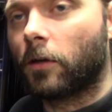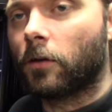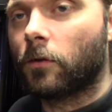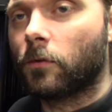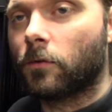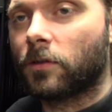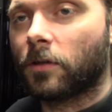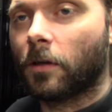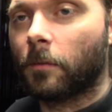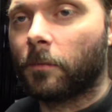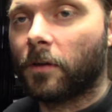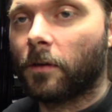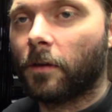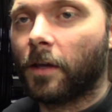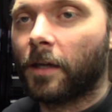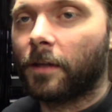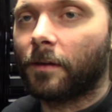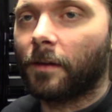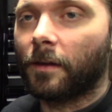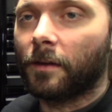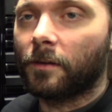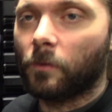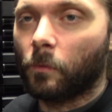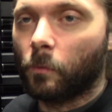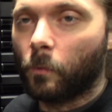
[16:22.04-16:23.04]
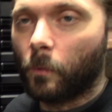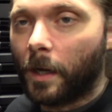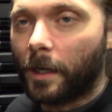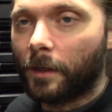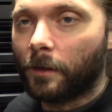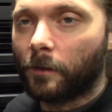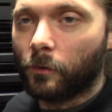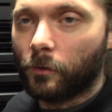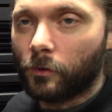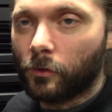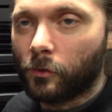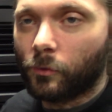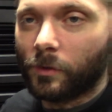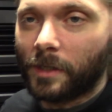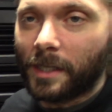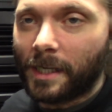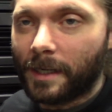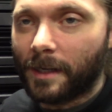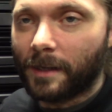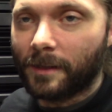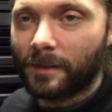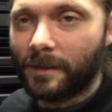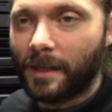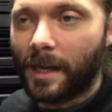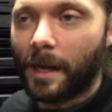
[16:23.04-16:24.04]
to use something like this, why do you
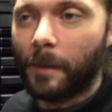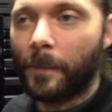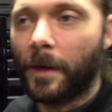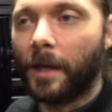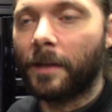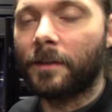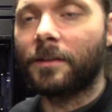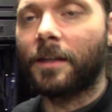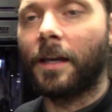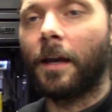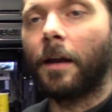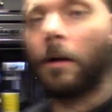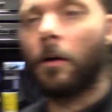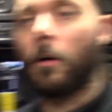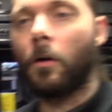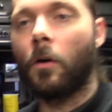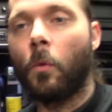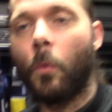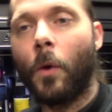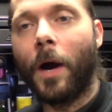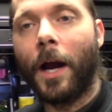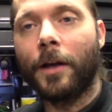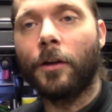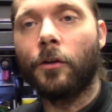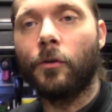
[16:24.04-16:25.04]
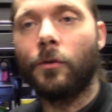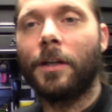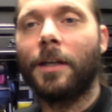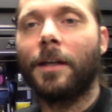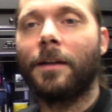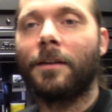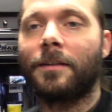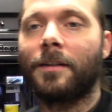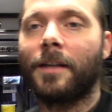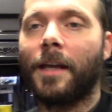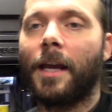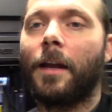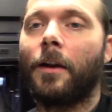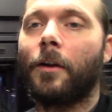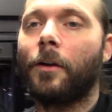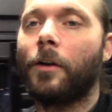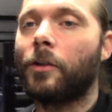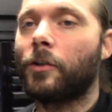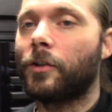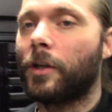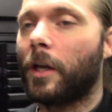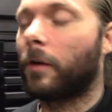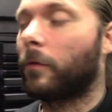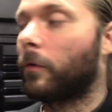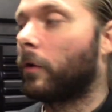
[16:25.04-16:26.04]
need a Snap-on scanner, or why do you need a scanner in
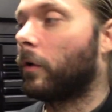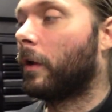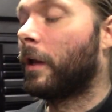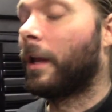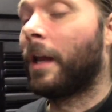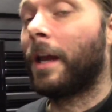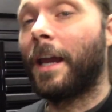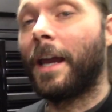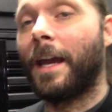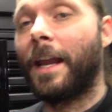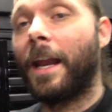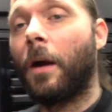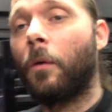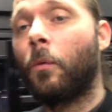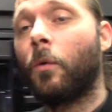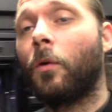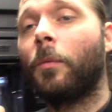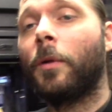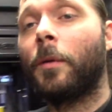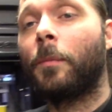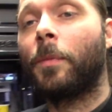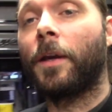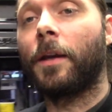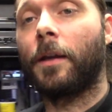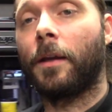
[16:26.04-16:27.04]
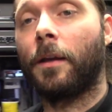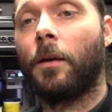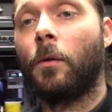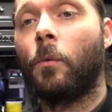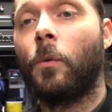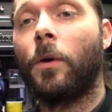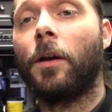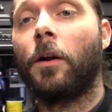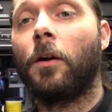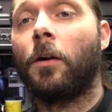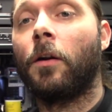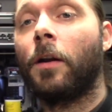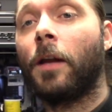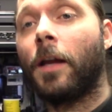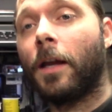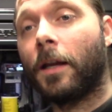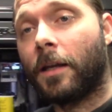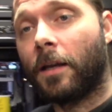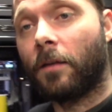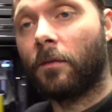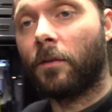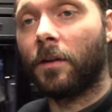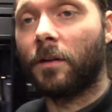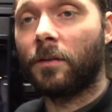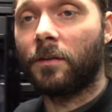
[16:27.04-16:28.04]
general, and I will be picking a winner and
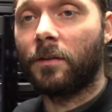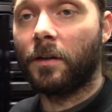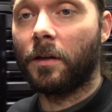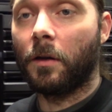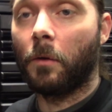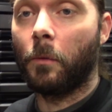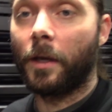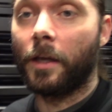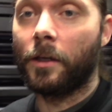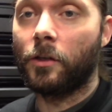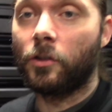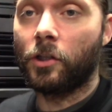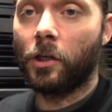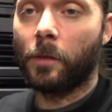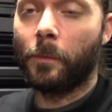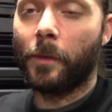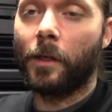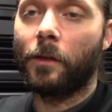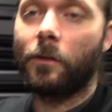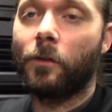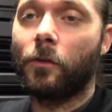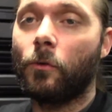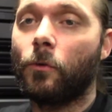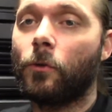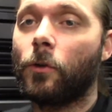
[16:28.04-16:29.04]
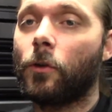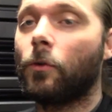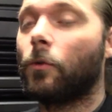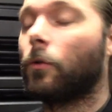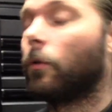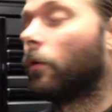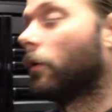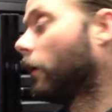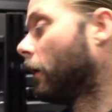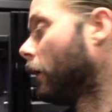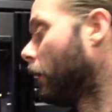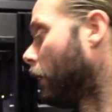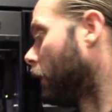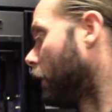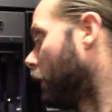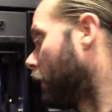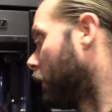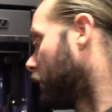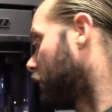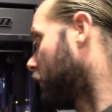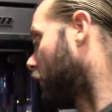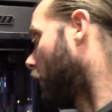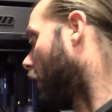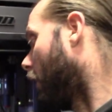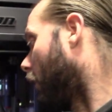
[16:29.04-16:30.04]
giving this thing away, shipping it to you.
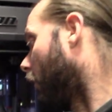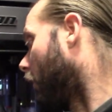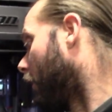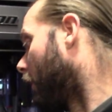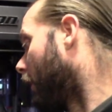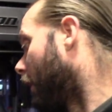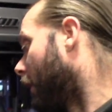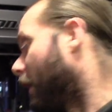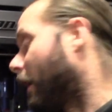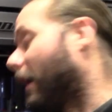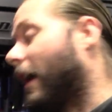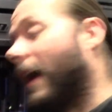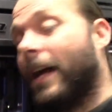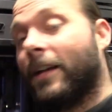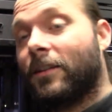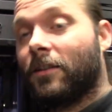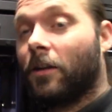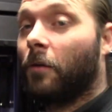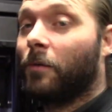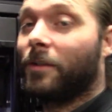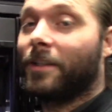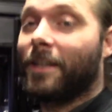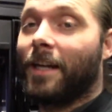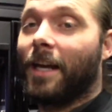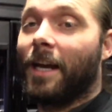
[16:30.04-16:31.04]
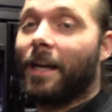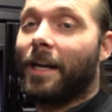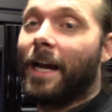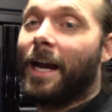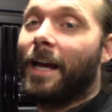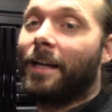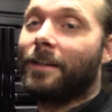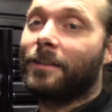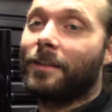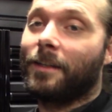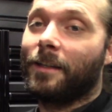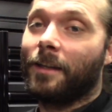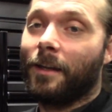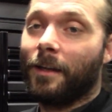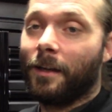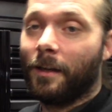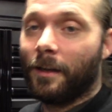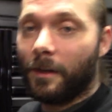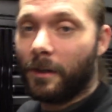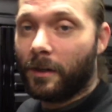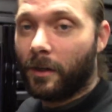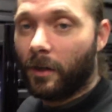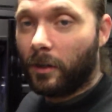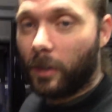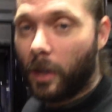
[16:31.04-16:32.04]
So, as always again guys,
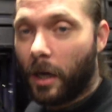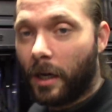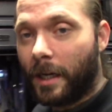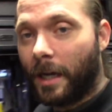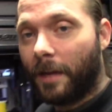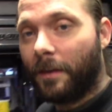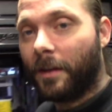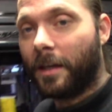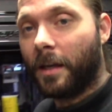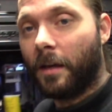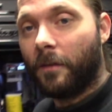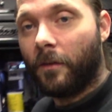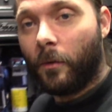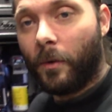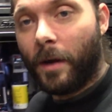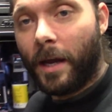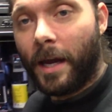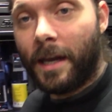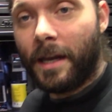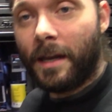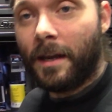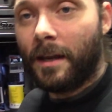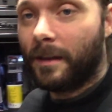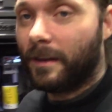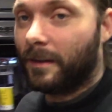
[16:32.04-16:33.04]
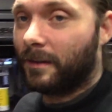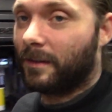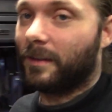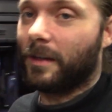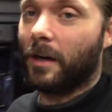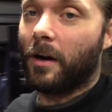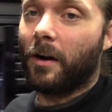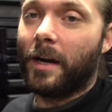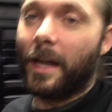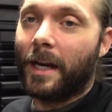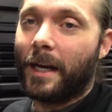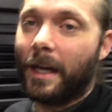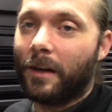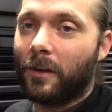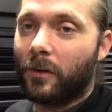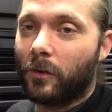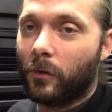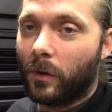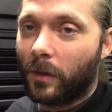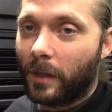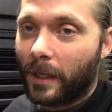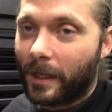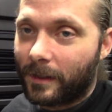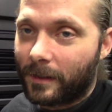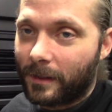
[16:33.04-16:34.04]
good luck on the giveaway. Sorry I got to
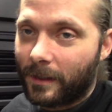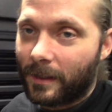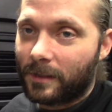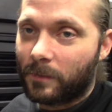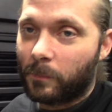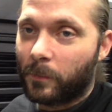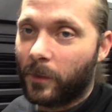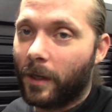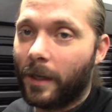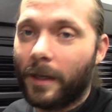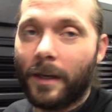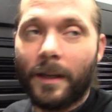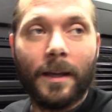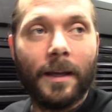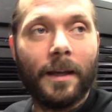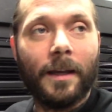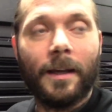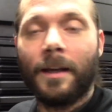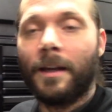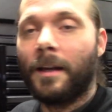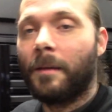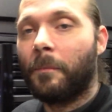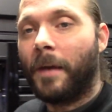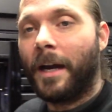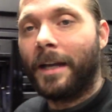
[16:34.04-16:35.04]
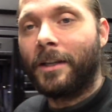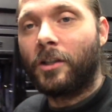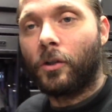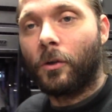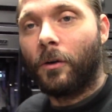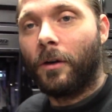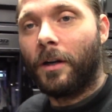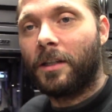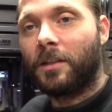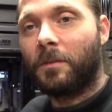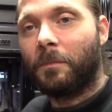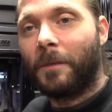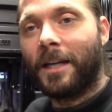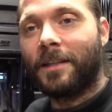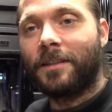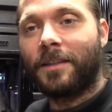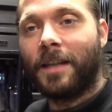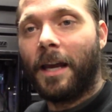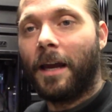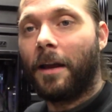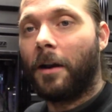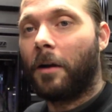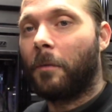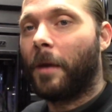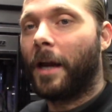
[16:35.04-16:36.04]
do it like this, but my choice, my
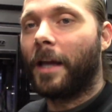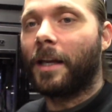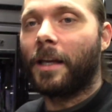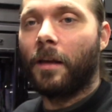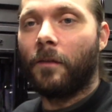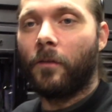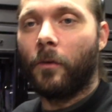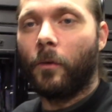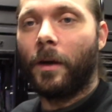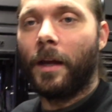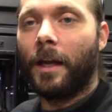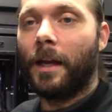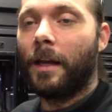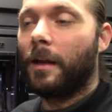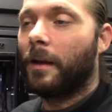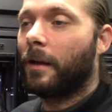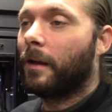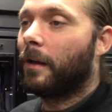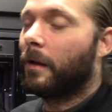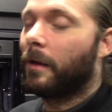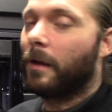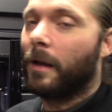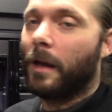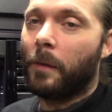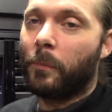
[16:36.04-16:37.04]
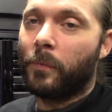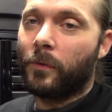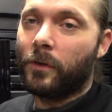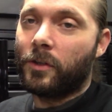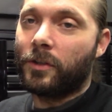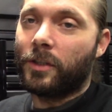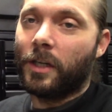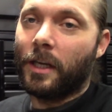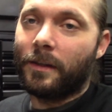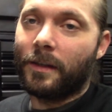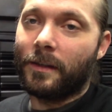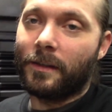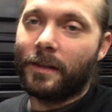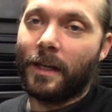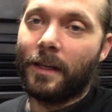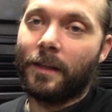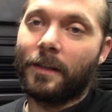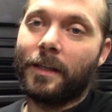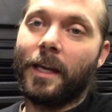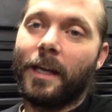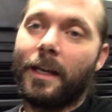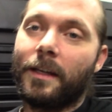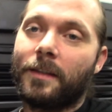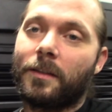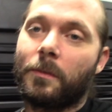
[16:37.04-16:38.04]
scanner, my giveaway. I appreciate the
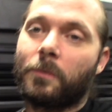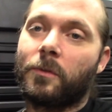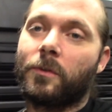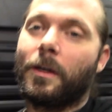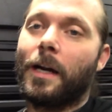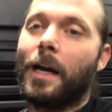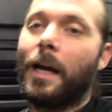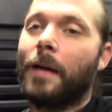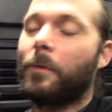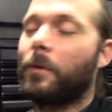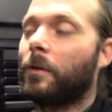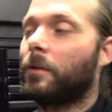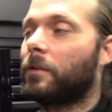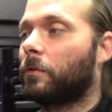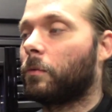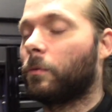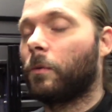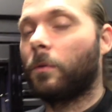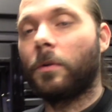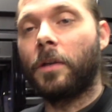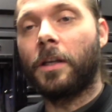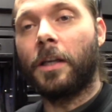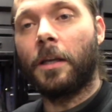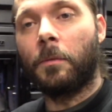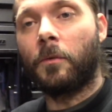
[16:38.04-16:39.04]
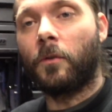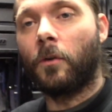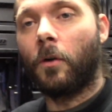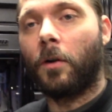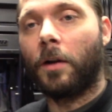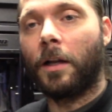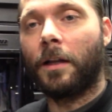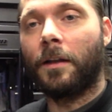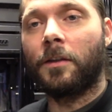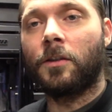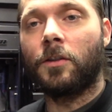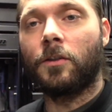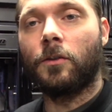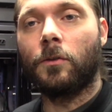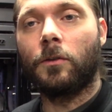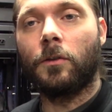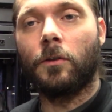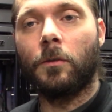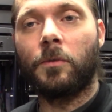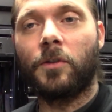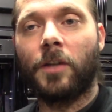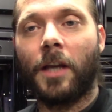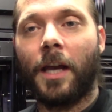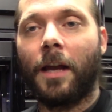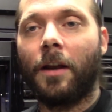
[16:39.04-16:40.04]
10K subscribers. Keep growing on this
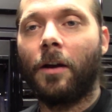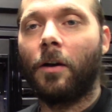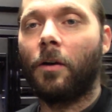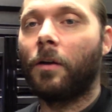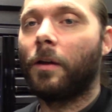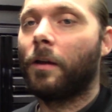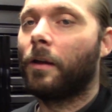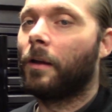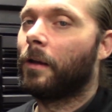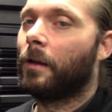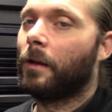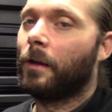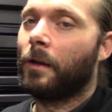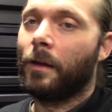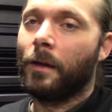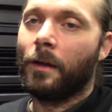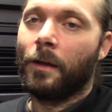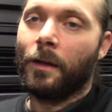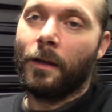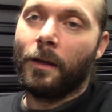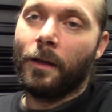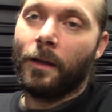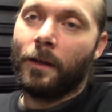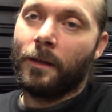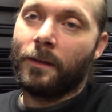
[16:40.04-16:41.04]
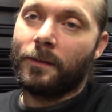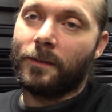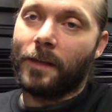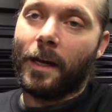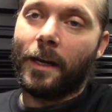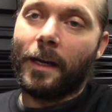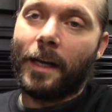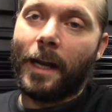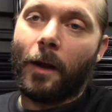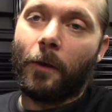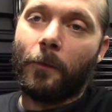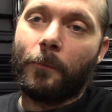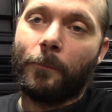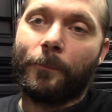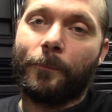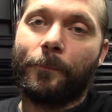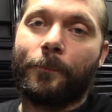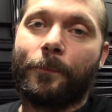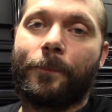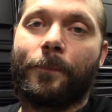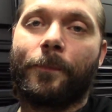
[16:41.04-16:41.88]
YouTube channel. Signing out.